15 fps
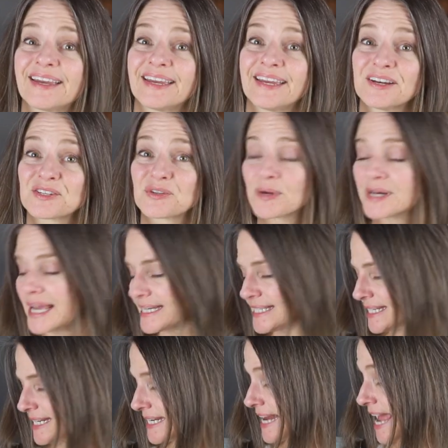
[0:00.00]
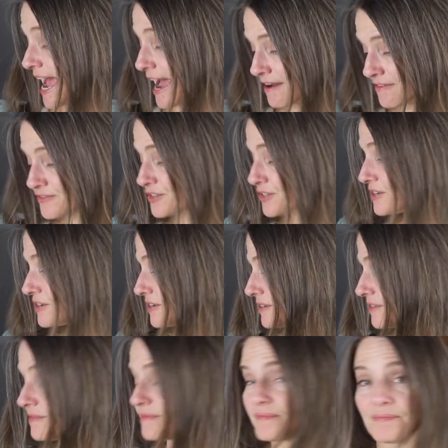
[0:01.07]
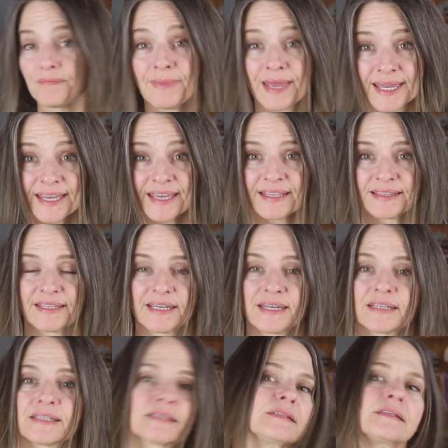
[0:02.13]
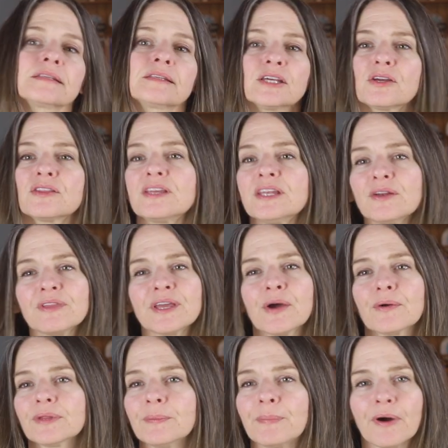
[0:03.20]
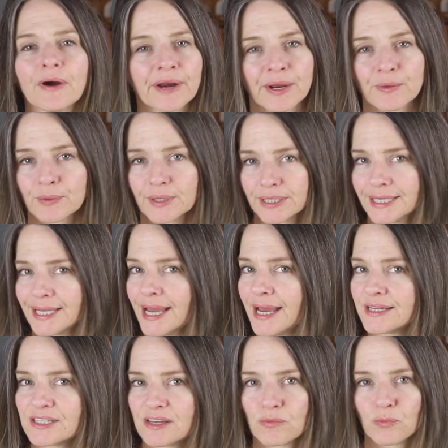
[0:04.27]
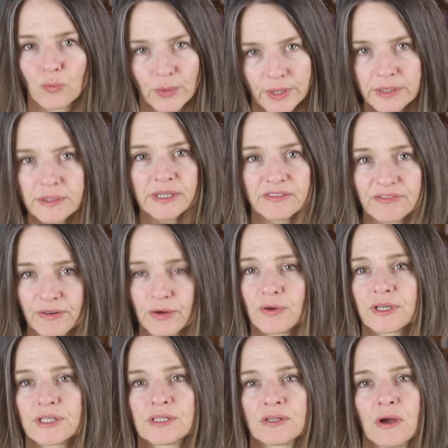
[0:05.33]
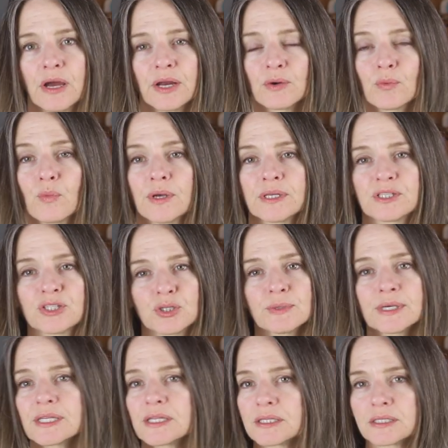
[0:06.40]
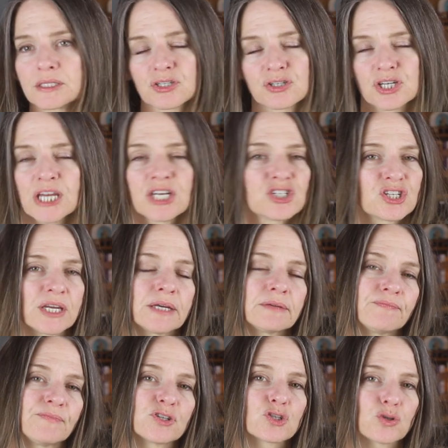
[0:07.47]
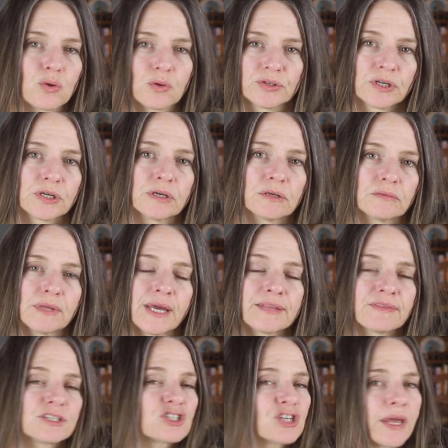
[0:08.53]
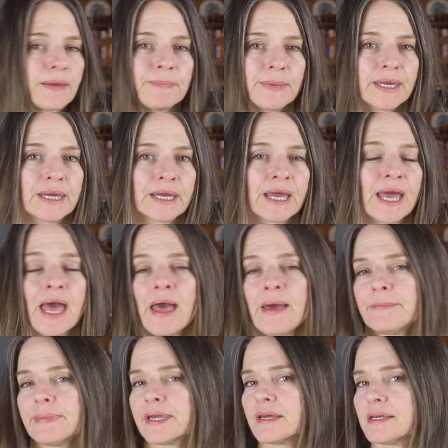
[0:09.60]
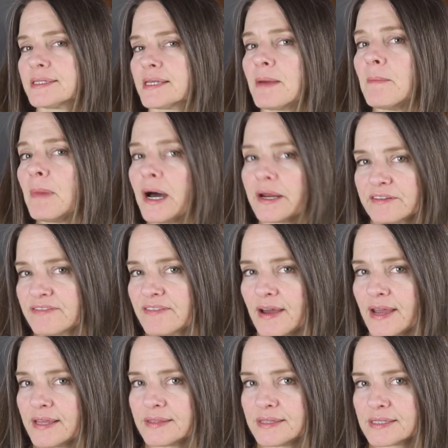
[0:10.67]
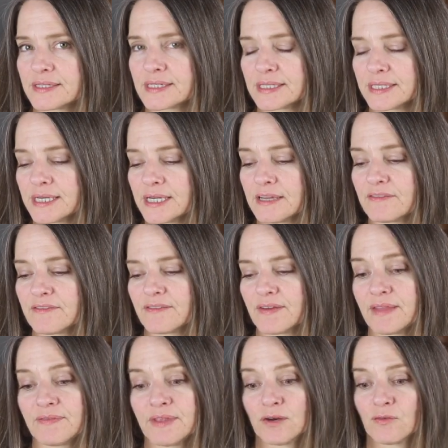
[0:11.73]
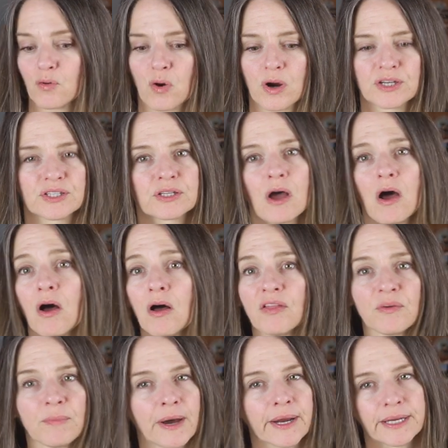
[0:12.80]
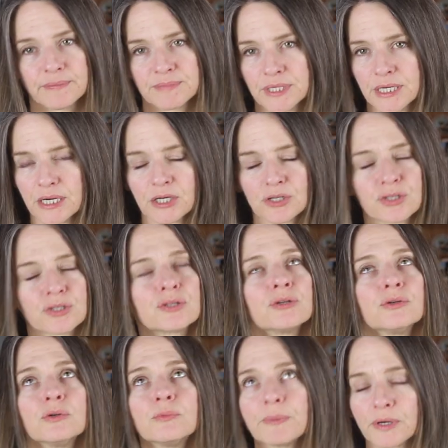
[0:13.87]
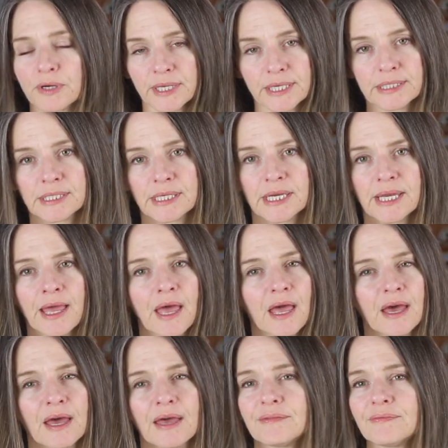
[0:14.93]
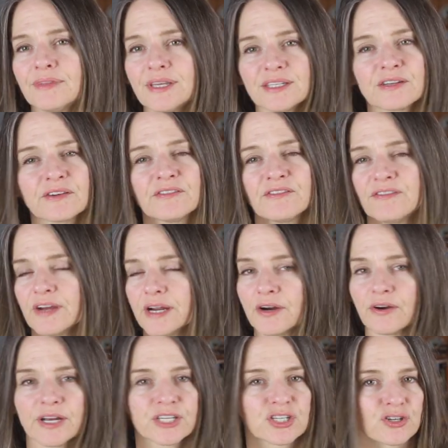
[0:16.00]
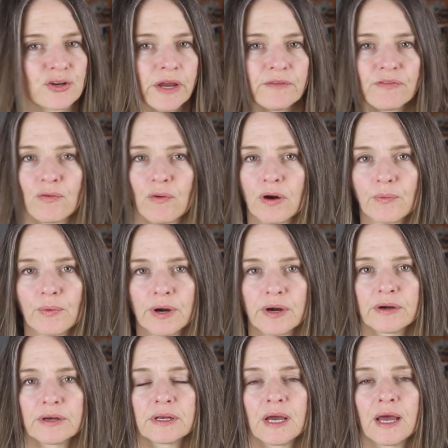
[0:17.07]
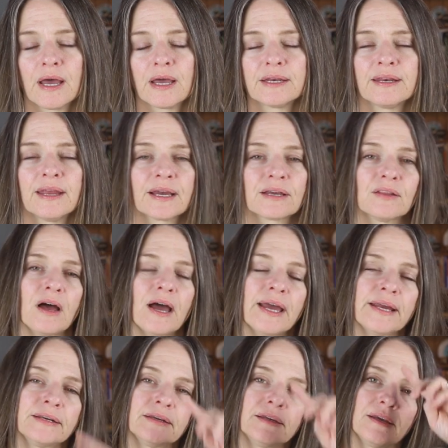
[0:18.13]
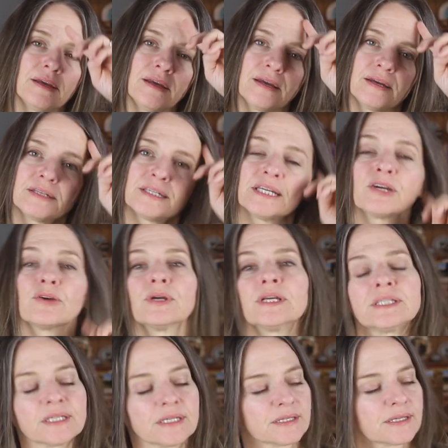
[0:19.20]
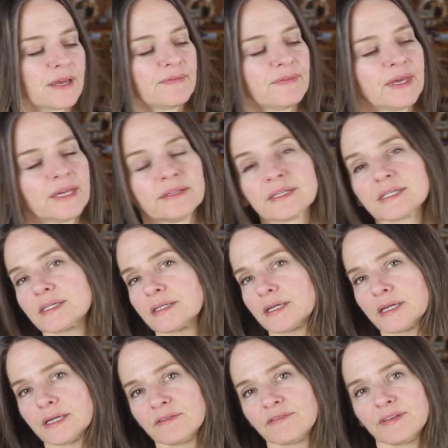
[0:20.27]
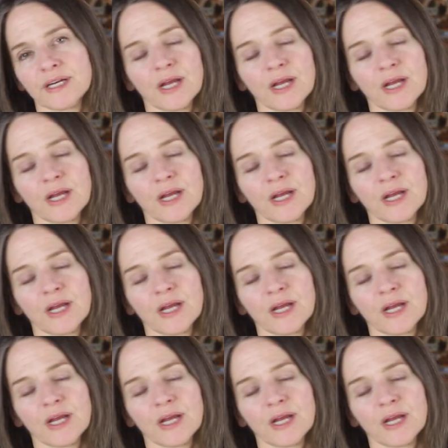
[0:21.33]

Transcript: Here's what I did after making this. The, you know, the only part I really had to really focus on was doing changing the shoulder, like the shaping, because I modified the sleeve. And then of course, all the body up to here, super easy. These are very straightforward uh, neckline decreases and then the sleeve.